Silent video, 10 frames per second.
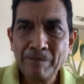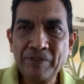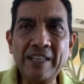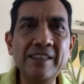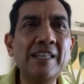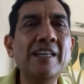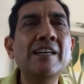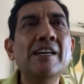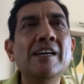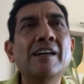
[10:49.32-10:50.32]
then the
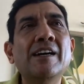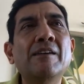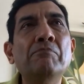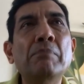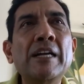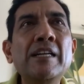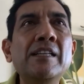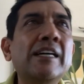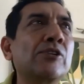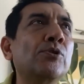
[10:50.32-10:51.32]
uh, money
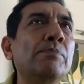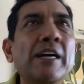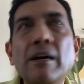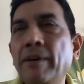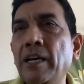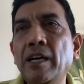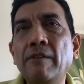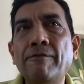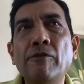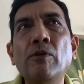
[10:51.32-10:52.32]
that could be coming
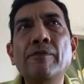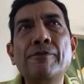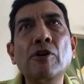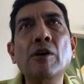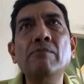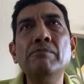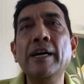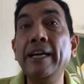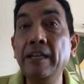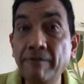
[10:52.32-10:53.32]
in for, from
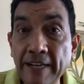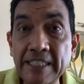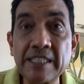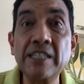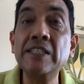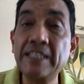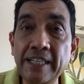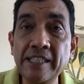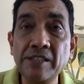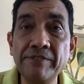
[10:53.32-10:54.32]
investors,
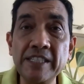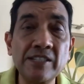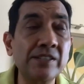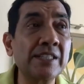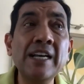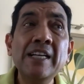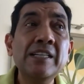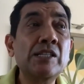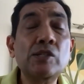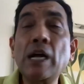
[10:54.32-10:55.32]
serious investors,
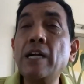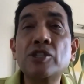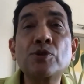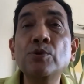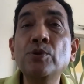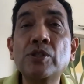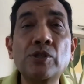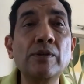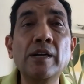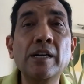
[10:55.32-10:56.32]
starts to
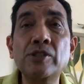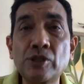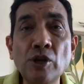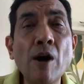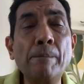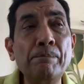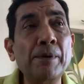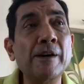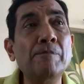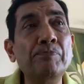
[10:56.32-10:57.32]
uh, stop
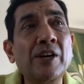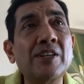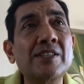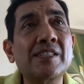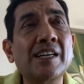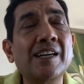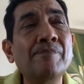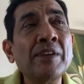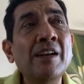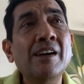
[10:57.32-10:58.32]
uh, because uh,
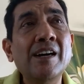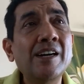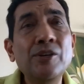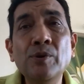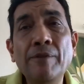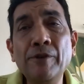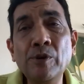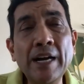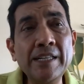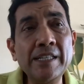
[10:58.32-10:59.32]
uh, you, if you
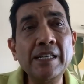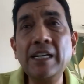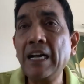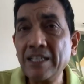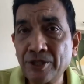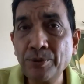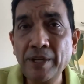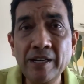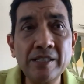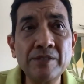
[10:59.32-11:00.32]
look at it, in last two
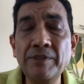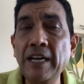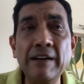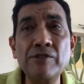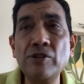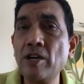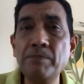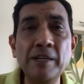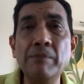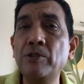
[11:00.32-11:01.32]
years, we have not
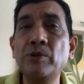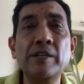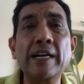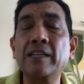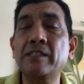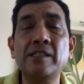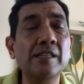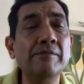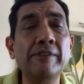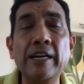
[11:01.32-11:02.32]
been able to attract
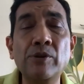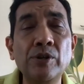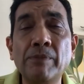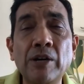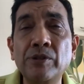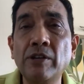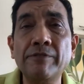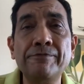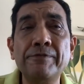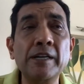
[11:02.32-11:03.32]
a very good amount of
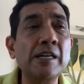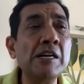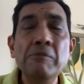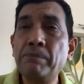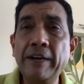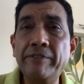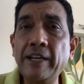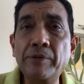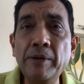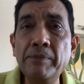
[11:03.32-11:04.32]
uh, private
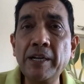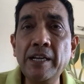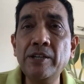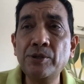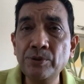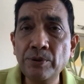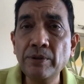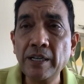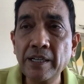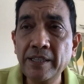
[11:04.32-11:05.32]
equity money
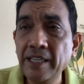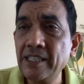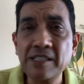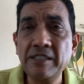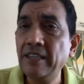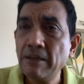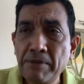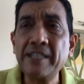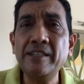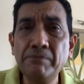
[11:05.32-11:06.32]
into this
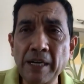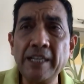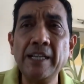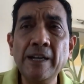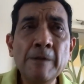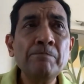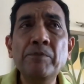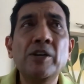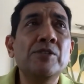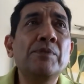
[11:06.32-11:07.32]
limited money
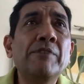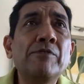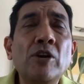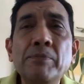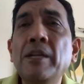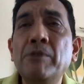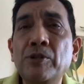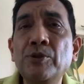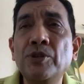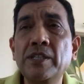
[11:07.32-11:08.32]
because we have not been able
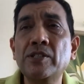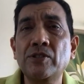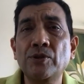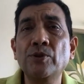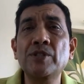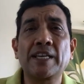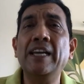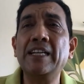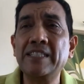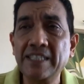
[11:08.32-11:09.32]
to show, show
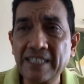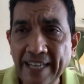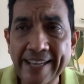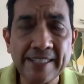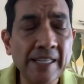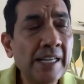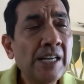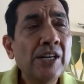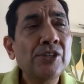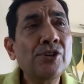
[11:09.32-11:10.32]
scale and success.
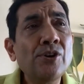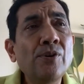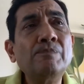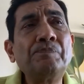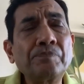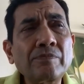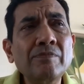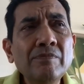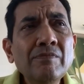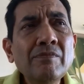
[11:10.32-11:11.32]
So
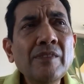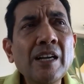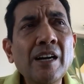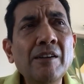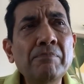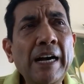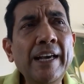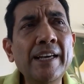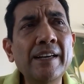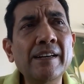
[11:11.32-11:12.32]

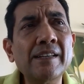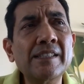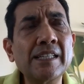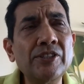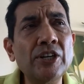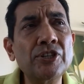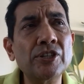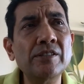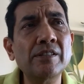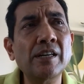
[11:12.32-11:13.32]
my
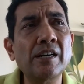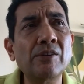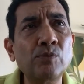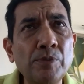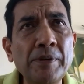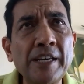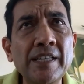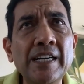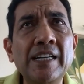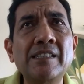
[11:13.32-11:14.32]
suggestion would be
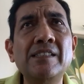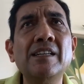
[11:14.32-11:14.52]
that